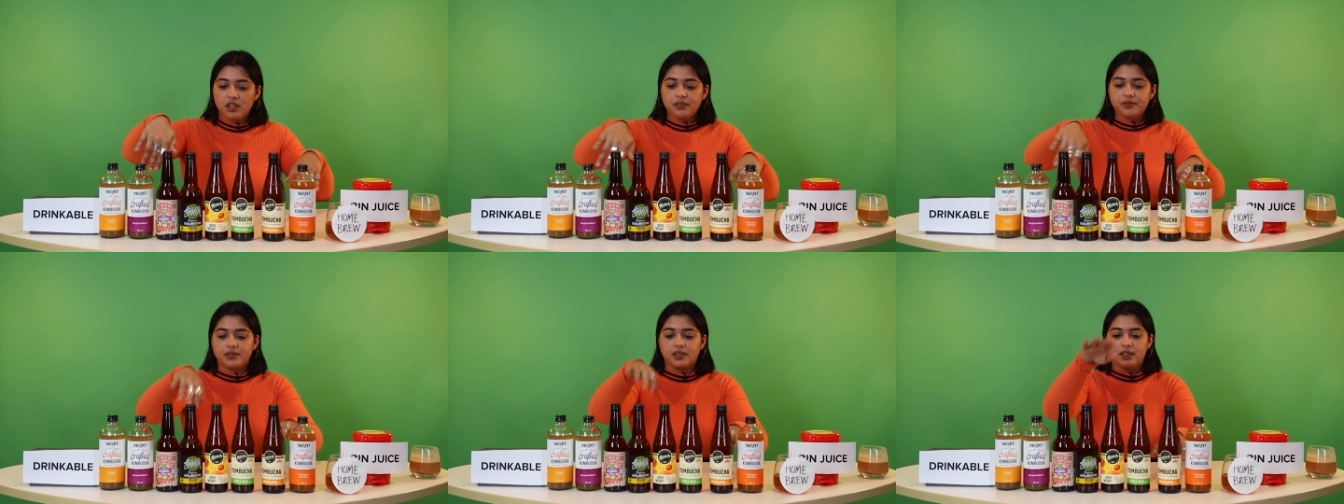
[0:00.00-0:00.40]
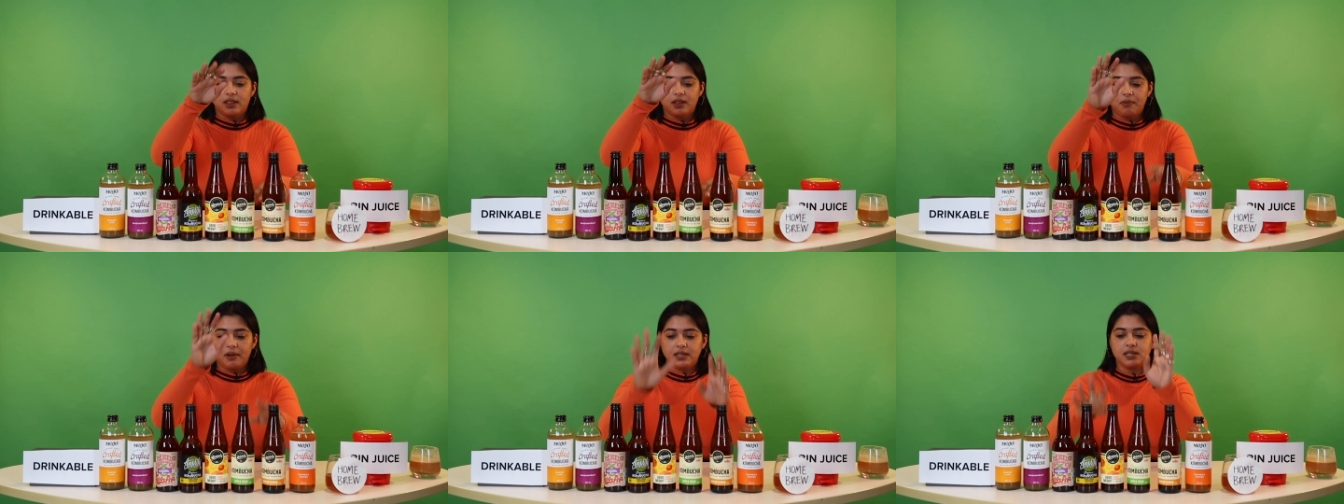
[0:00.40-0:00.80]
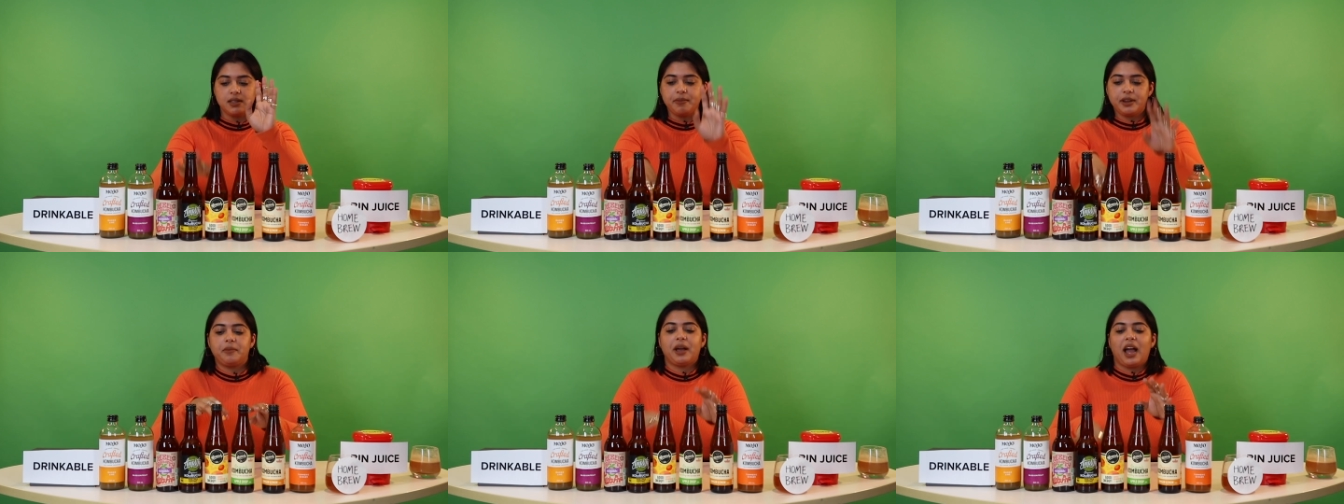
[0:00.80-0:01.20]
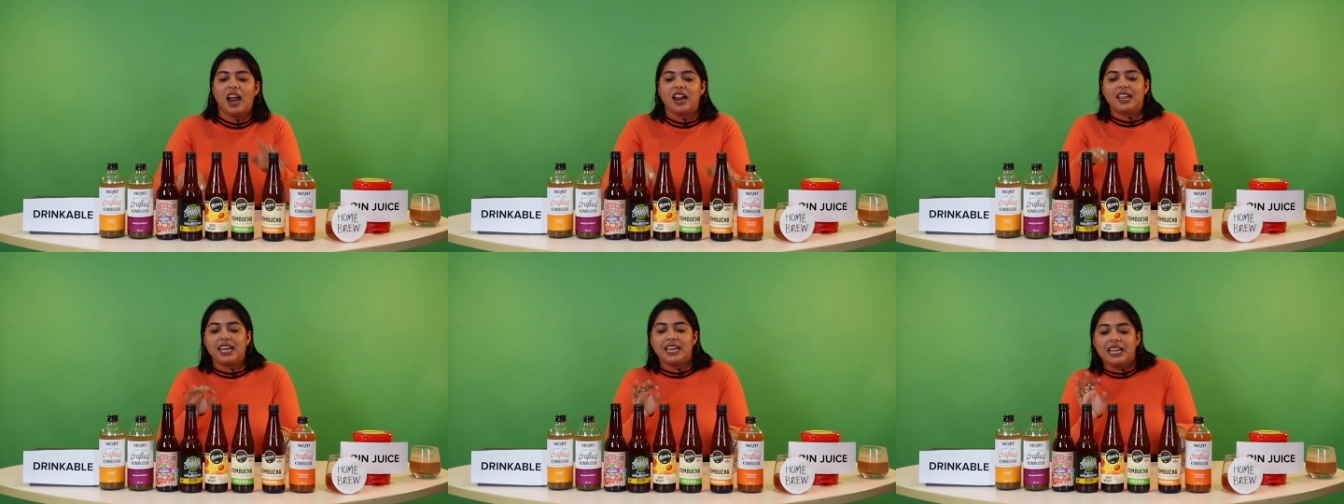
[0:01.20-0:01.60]
of. The ones in the middle, I'm
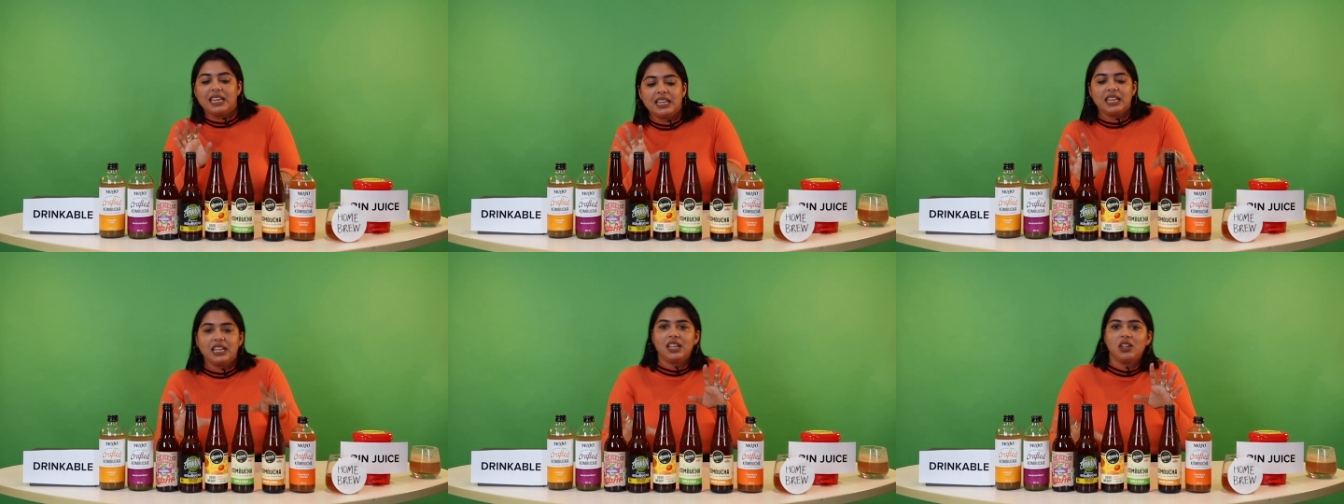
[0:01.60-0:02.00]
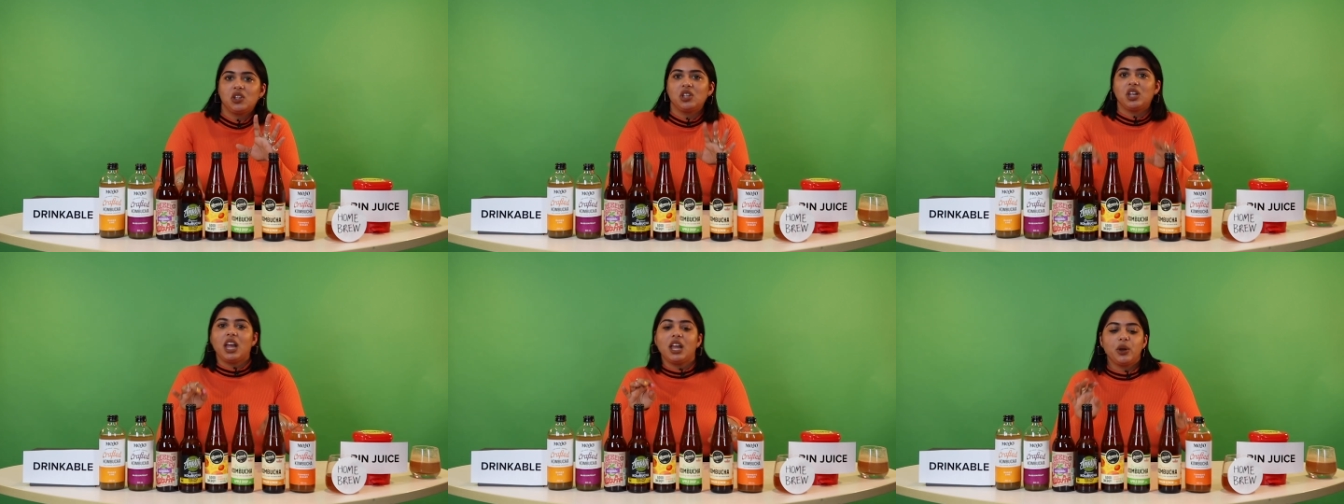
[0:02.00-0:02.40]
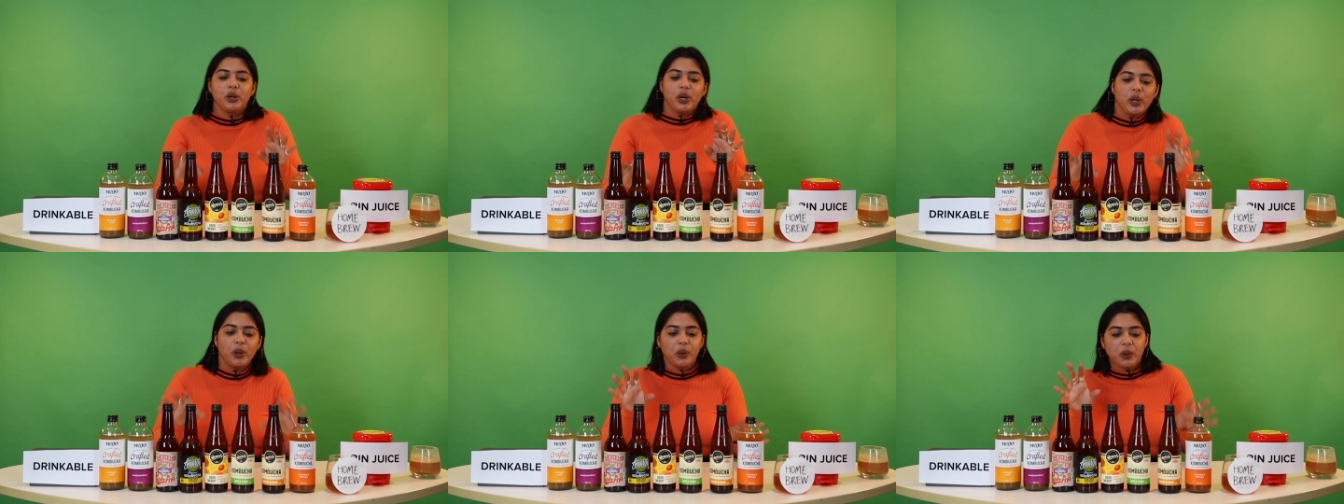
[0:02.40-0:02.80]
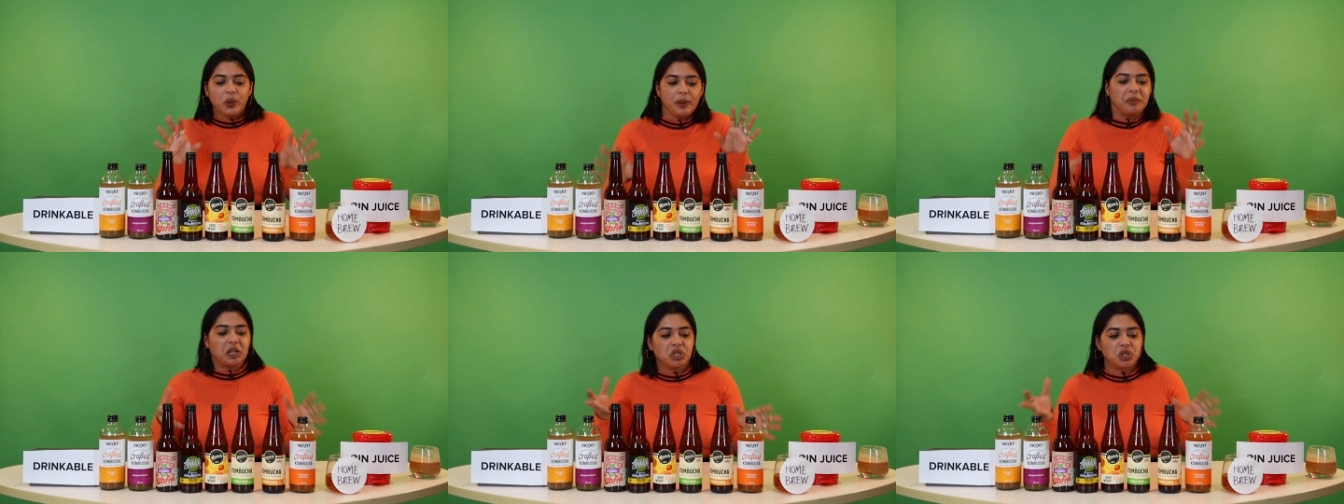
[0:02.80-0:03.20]
kind of like,
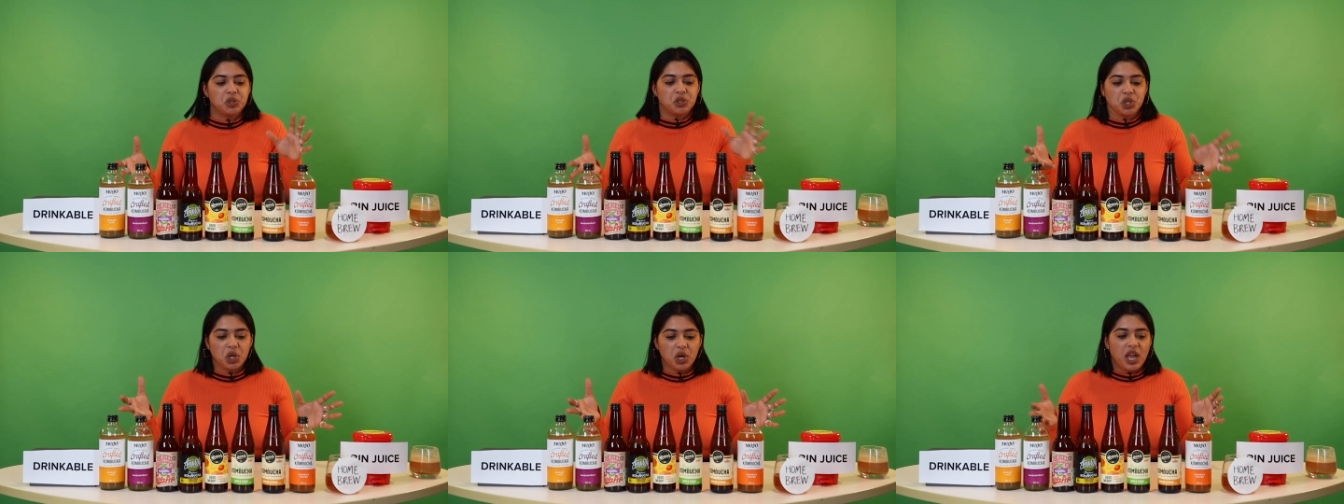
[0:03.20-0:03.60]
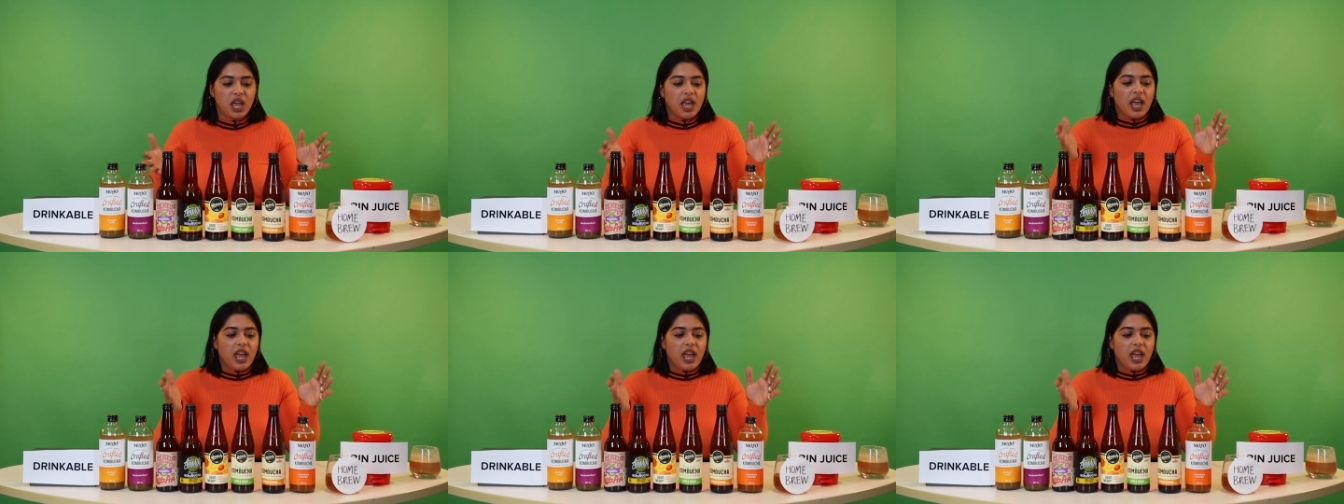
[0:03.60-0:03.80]
I'm not too sure.